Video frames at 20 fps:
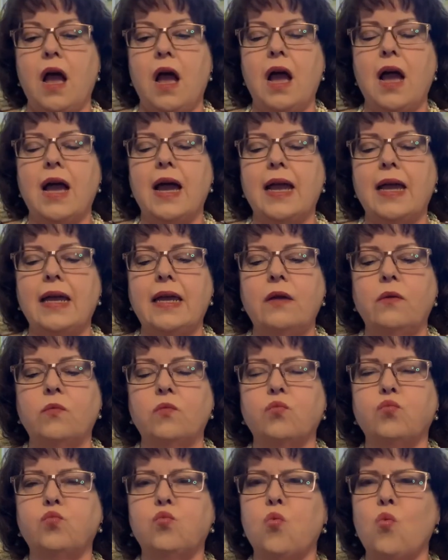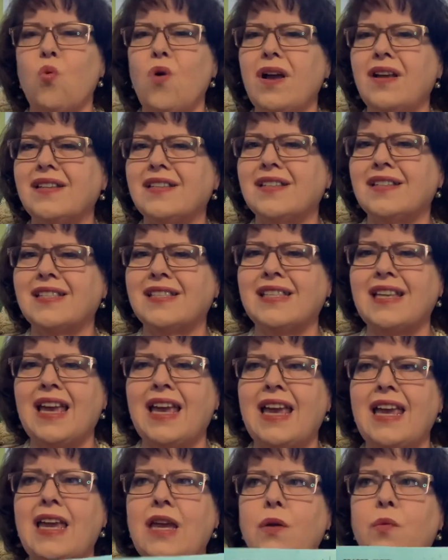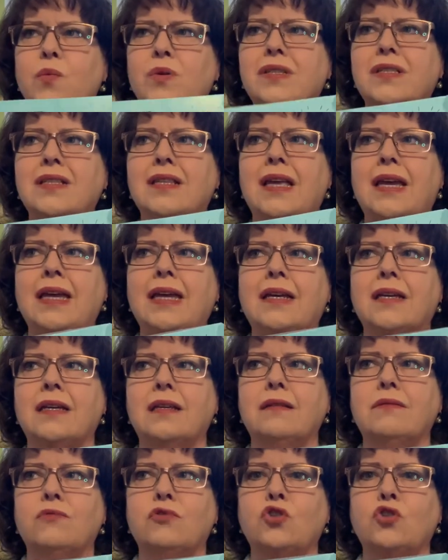I want to say it was like